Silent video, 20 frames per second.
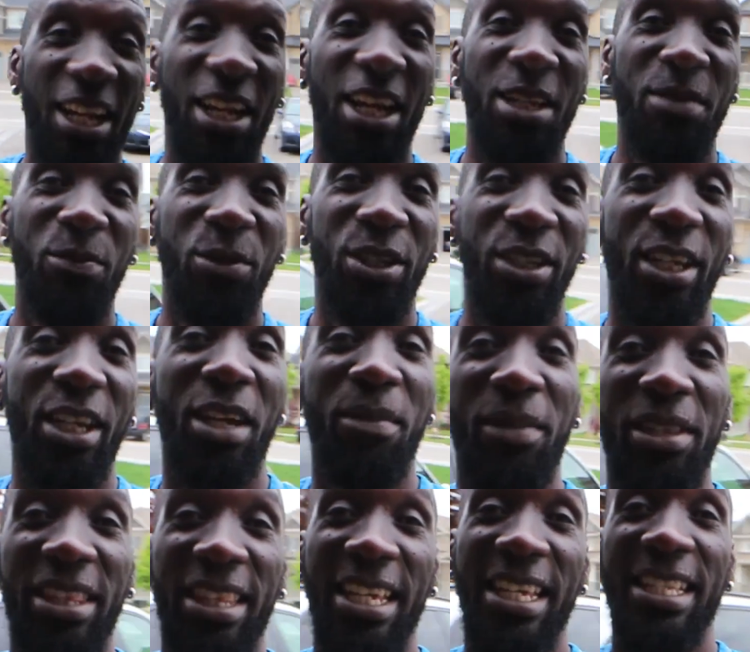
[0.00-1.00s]
lots more to come
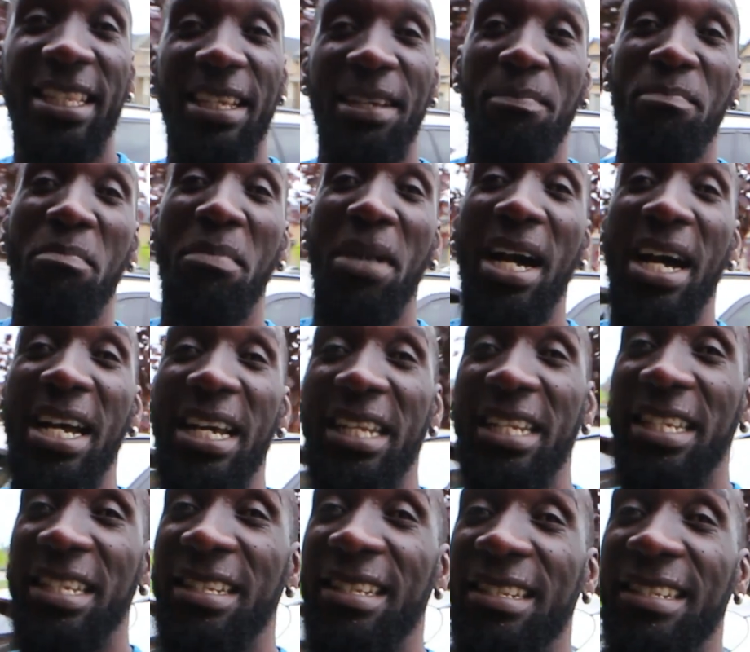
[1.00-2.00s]
on this and mine
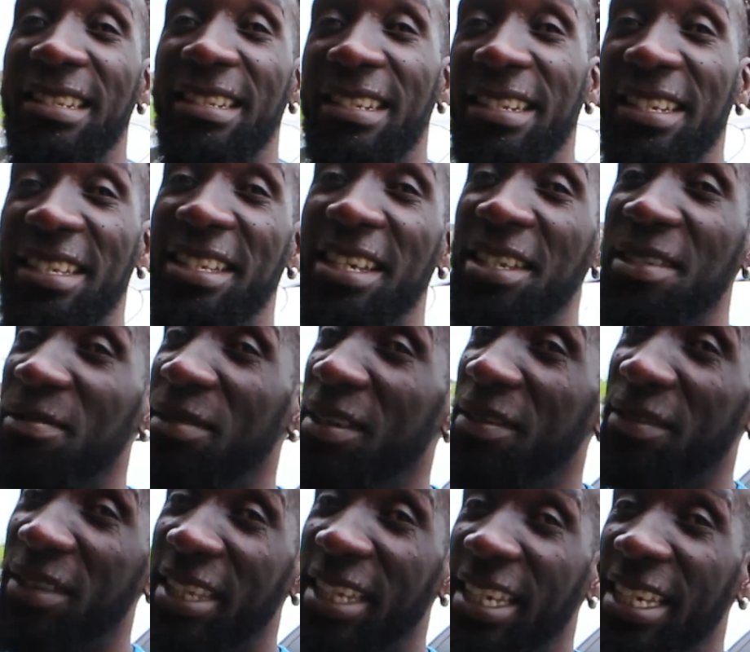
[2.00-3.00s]
and the
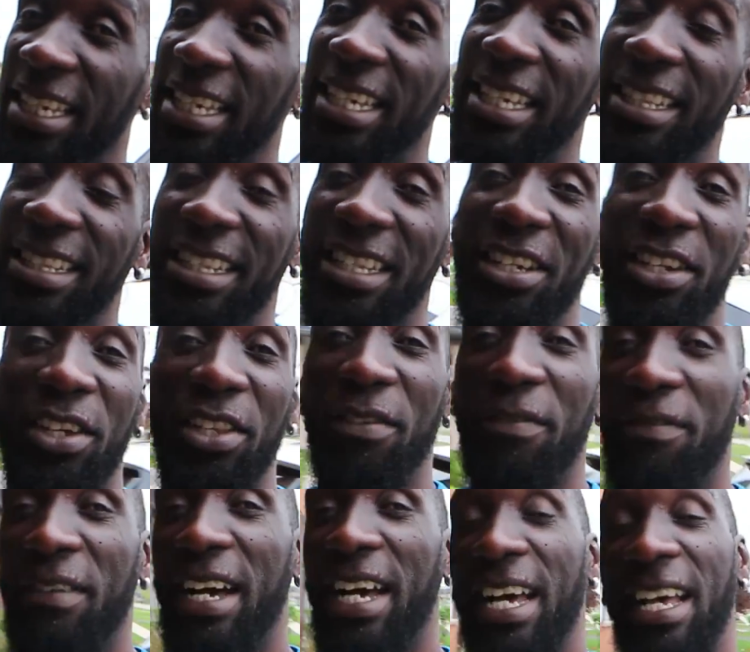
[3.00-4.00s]
650 and the other
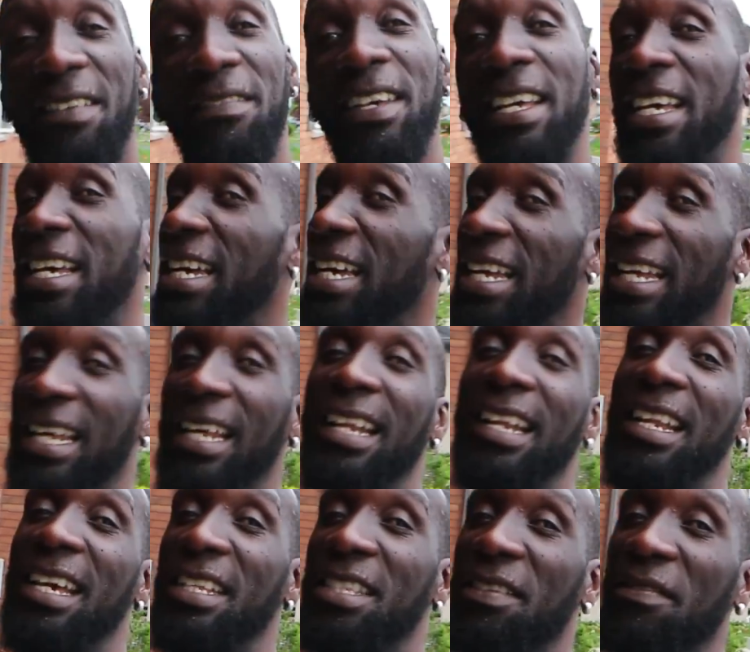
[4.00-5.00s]
5.
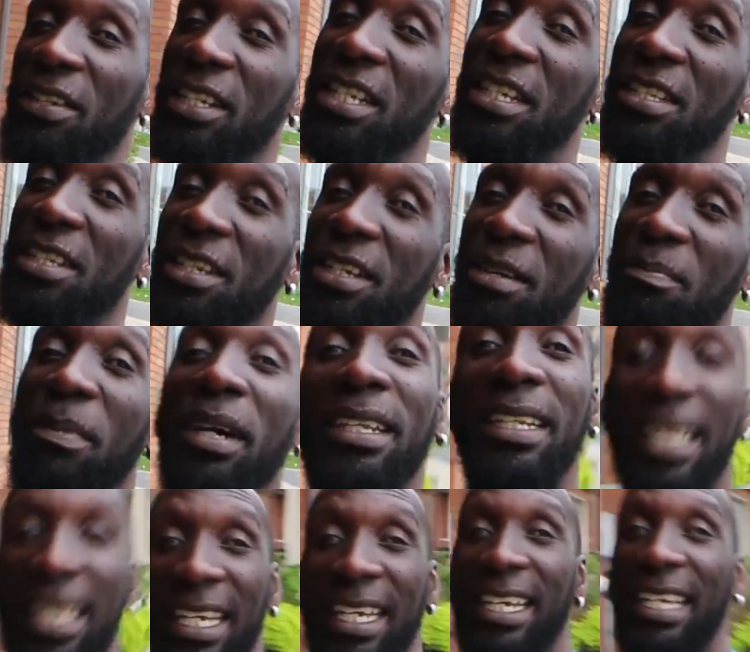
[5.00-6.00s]
Lots of videos to come, but
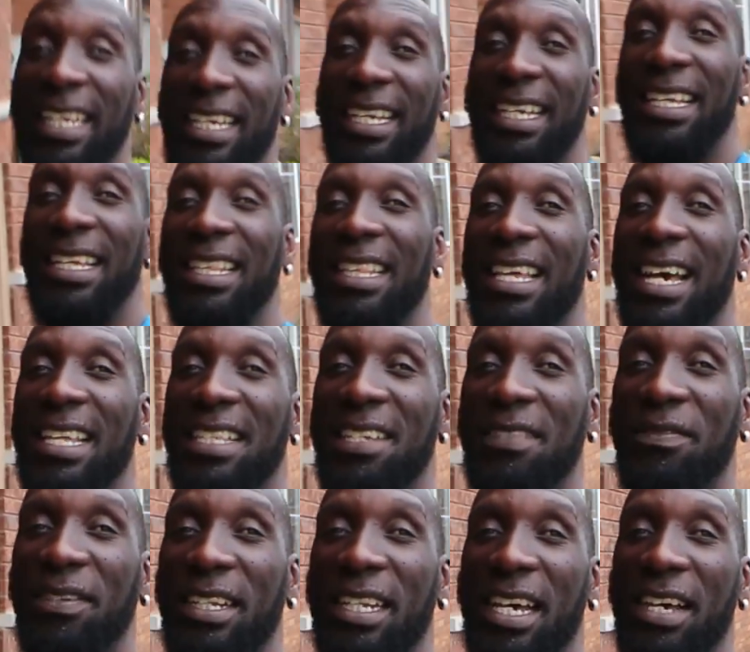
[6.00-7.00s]
that's
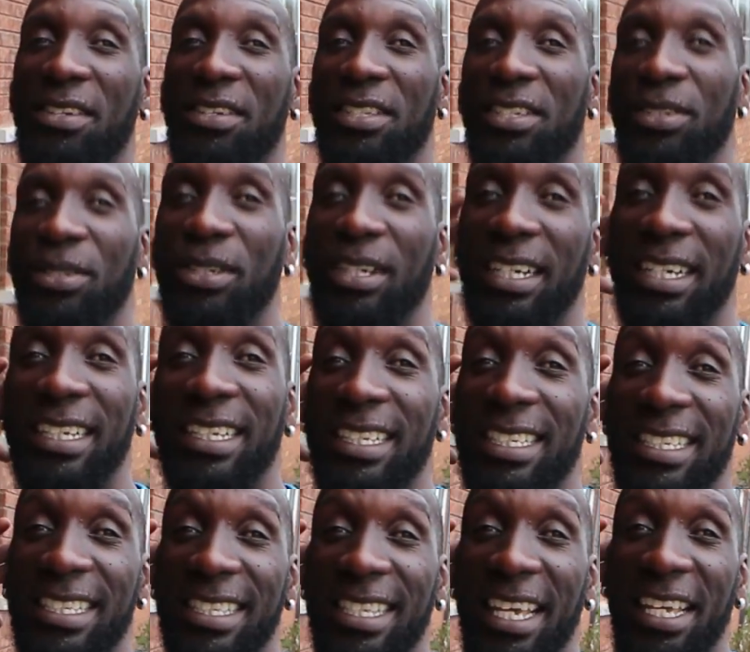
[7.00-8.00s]
it for now. So
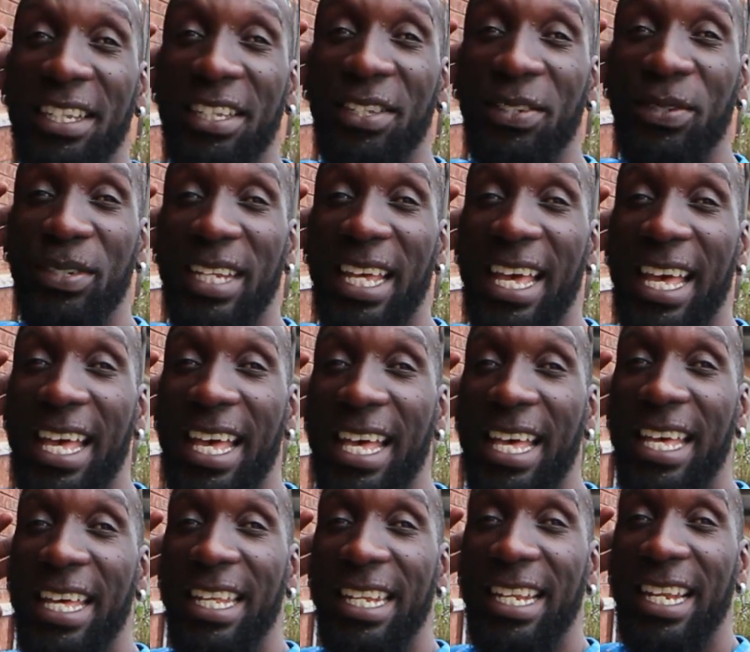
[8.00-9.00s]
stay tuned
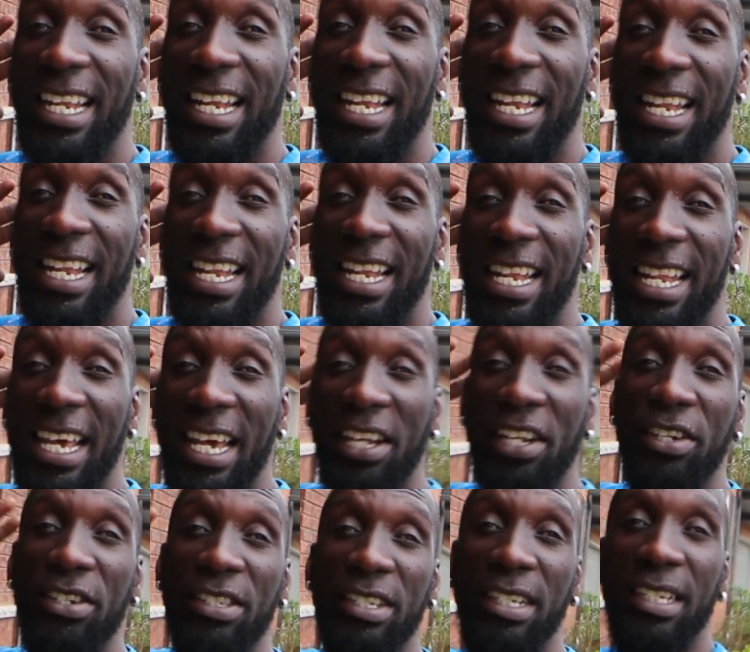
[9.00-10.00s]
and
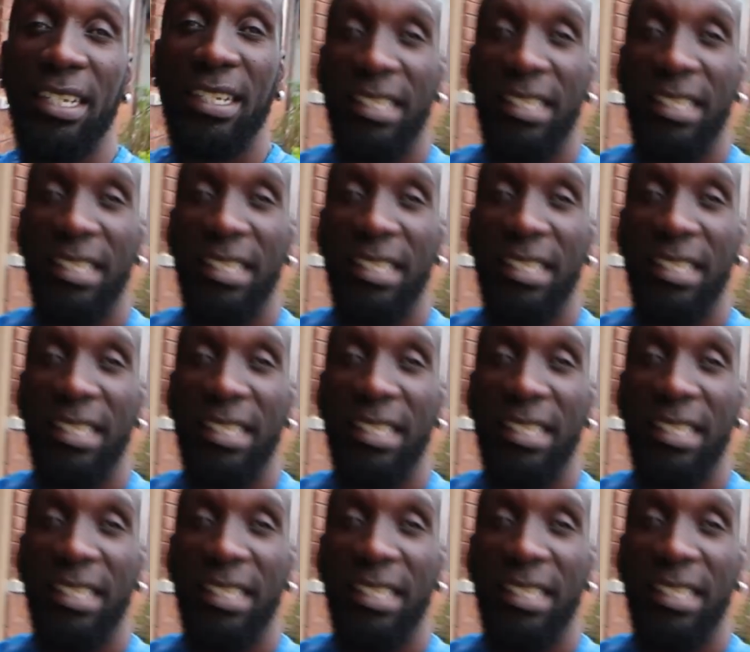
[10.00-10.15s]
laters.